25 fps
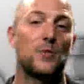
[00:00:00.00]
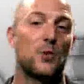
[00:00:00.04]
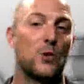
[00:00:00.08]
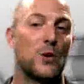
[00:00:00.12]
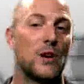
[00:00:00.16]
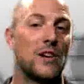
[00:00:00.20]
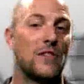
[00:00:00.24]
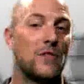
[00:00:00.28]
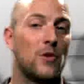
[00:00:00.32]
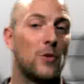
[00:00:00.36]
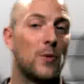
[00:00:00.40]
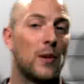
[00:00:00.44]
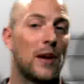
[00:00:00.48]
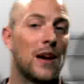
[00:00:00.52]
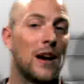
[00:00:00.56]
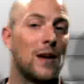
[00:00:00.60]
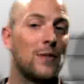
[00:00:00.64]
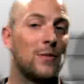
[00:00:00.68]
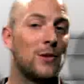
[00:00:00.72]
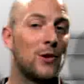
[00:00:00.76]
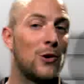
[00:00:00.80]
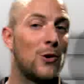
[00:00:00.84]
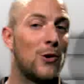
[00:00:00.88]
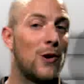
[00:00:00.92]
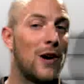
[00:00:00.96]
ProEvo
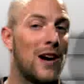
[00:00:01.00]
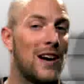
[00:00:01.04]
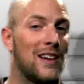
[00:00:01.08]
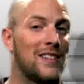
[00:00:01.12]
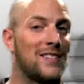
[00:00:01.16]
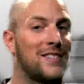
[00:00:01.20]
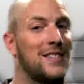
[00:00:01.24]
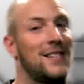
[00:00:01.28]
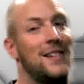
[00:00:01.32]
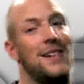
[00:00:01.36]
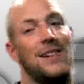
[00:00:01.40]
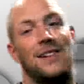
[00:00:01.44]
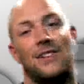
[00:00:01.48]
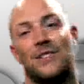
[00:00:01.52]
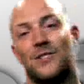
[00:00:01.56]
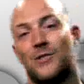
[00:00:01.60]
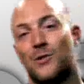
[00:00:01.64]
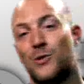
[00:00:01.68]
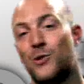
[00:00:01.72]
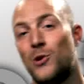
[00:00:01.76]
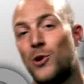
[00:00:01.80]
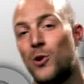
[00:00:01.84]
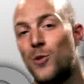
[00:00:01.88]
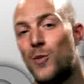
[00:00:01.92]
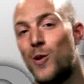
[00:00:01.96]
become your eyes and ears
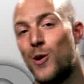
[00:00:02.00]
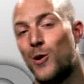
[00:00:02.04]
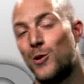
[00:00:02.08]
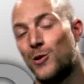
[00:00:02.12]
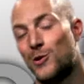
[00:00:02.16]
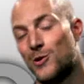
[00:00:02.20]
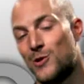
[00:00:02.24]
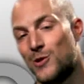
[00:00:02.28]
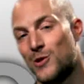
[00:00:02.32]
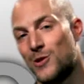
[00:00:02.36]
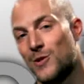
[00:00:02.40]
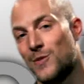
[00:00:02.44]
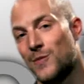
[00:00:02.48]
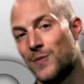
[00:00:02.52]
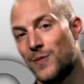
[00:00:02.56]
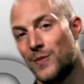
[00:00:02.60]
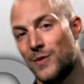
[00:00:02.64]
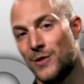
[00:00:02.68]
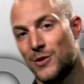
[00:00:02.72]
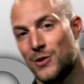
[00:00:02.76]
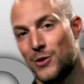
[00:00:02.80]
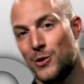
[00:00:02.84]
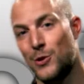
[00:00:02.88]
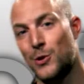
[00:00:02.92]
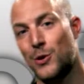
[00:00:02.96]
on your boats,
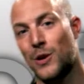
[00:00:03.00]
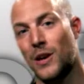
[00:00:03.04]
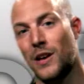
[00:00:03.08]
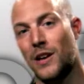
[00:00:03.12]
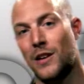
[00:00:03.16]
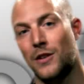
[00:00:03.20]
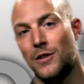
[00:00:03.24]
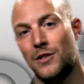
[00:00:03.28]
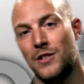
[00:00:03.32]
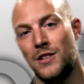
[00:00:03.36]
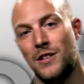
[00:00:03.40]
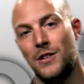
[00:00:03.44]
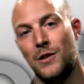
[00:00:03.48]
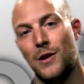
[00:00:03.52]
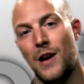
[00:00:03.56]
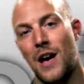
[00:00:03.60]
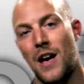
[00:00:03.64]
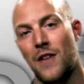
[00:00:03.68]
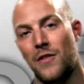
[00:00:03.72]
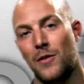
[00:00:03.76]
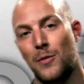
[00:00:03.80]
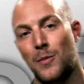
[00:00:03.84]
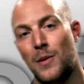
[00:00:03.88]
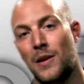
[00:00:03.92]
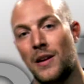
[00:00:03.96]
so you can continue
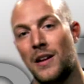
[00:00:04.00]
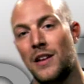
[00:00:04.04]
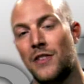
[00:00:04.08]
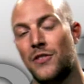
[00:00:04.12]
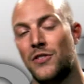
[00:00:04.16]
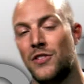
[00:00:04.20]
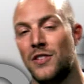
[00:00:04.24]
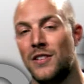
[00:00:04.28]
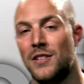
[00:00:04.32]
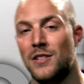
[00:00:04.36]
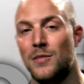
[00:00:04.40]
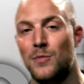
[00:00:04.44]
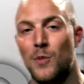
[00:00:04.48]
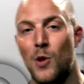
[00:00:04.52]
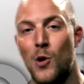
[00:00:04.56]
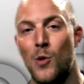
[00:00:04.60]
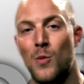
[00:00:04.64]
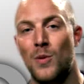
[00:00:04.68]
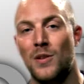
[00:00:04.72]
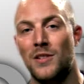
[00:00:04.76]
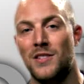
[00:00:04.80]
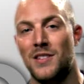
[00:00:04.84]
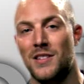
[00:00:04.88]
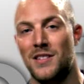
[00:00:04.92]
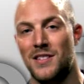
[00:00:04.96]
having magnificent
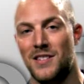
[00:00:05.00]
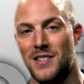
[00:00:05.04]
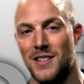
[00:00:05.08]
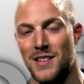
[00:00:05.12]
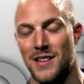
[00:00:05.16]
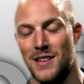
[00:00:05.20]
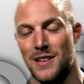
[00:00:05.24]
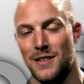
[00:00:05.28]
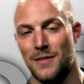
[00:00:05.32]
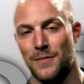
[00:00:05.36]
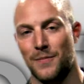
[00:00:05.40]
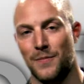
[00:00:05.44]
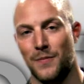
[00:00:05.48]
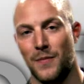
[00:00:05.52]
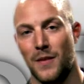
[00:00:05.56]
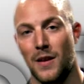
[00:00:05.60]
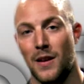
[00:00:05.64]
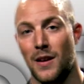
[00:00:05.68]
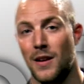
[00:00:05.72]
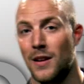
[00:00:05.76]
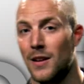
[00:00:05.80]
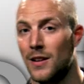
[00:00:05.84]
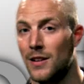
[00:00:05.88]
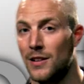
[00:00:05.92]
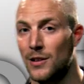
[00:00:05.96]
moments at sea.
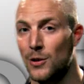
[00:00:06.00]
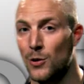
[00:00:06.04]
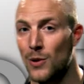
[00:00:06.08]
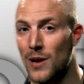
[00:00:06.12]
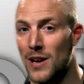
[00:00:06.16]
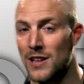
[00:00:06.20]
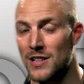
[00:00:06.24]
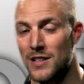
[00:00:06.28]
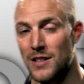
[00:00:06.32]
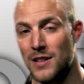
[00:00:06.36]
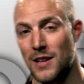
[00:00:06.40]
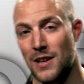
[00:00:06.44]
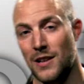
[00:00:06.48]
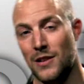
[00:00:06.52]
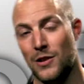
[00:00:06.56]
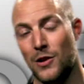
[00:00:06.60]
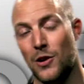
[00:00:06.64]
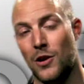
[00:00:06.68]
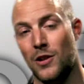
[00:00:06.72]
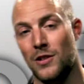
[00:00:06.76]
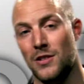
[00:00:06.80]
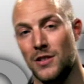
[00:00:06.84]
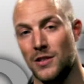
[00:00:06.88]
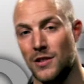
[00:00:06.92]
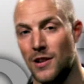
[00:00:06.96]
Don't hesitate to
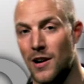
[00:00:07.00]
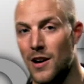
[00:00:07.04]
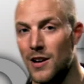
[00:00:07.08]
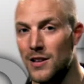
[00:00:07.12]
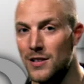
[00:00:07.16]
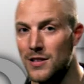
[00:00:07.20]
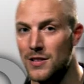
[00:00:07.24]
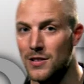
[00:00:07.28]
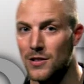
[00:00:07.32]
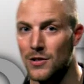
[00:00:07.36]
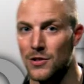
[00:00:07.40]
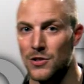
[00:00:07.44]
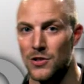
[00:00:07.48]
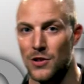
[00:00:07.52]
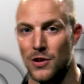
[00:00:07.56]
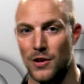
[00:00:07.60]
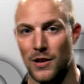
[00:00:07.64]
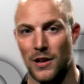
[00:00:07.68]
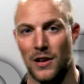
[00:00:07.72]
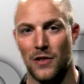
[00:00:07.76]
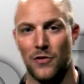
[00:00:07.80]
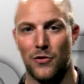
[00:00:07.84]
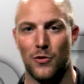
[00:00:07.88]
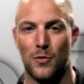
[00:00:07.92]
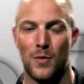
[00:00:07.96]
contact us
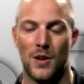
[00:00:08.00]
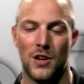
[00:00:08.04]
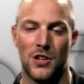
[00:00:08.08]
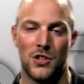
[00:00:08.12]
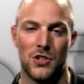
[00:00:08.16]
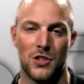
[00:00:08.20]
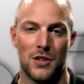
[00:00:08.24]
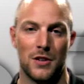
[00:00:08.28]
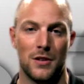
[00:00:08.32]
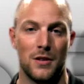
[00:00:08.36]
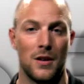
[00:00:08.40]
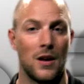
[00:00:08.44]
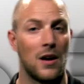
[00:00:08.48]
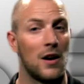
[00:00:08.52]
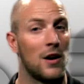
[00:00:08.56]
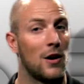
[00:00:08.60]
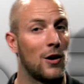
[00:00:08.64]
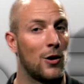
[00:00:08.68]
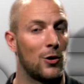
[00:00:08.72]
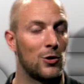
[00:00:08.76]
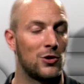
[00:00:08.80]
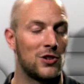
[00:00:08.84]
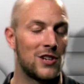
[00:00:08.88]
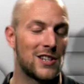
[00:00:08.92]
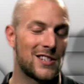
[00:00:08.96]
concerning
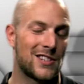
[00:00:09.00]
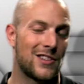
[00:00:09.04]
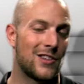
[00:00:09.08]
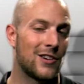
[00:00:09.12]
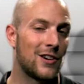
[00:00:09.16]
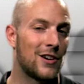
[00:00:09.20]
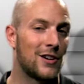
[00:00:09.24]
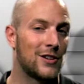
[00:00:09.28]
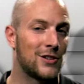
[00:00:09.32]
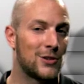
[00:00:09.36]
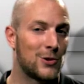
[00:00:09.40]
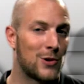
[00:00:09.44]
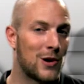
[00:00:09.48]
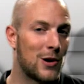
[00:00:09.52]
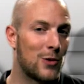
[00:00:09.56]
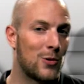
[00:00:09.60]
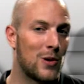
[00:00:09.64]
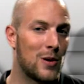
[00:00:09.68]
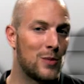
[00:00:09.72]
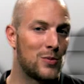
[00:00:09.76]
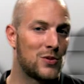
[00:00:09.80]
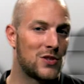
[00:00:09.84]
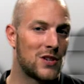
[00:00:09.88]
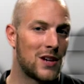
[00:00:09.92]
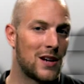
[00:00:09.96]
information or just log on to our
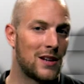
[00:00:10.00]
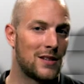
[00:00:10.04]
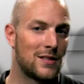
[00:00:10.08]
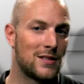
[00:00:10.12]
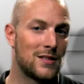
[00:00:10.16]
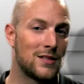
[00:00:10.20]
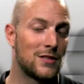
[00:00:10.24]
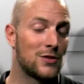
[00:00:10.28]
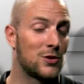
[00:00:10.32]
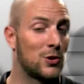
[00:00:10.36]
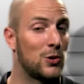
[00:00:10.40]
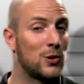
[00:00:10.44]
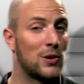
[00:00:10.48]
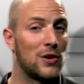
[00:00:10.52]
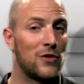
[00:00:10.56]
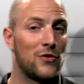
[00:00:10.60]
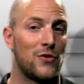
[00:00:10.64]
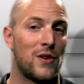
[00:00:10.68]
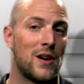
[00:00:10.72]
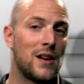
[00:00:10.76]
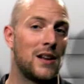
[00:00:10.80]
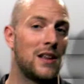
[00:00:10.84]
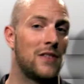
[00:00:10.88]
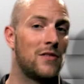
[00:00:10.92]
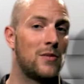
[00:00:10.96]
website so you can
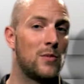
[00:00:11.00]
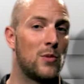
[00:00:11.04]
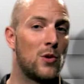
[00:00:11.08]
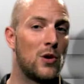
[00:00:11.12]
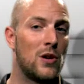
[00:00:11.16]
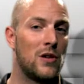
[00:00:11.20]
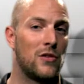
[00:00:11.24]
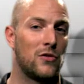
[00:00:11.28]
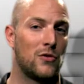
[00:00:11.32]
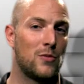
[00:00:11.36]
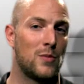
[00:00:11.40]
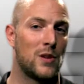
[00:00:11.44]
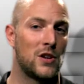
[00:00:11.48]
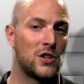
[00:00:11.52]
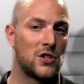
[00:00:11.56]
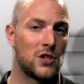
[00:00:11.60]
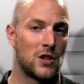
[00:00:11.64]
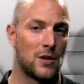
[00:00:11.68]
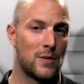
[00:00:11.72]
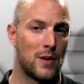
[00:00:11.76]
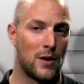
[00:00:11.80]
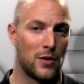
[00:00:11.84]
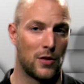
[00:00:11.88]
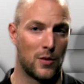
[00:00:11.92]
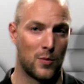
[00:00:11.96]
find even more
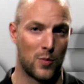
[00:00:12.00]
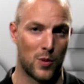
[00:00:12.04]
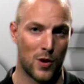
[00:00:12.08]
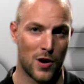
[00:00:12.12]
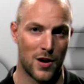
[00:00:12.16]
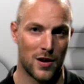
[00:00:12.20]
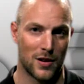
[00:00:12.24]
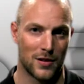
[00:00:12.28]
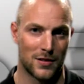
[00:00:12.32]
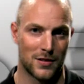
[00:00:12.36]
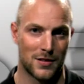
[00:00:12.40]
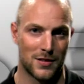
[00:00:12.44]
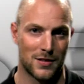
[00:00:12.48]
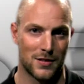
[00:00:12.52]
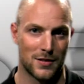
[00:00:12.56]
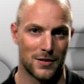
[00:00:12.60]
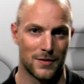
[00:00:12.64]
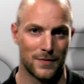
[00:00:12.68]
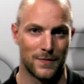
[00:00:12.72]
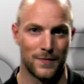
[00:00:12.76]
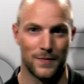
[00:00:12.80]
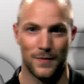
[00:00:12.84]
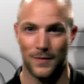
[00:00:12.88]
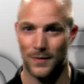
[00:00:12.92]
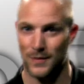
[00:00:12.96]
information about the products.
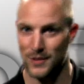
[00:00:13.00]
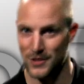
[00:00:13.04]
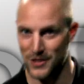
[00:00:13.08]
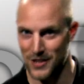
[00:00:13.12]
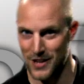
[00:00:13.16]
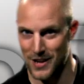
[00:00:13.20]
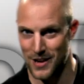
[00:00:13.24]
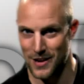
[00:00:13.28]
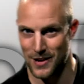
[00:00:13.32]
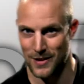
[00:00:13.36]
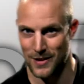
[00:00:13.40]
See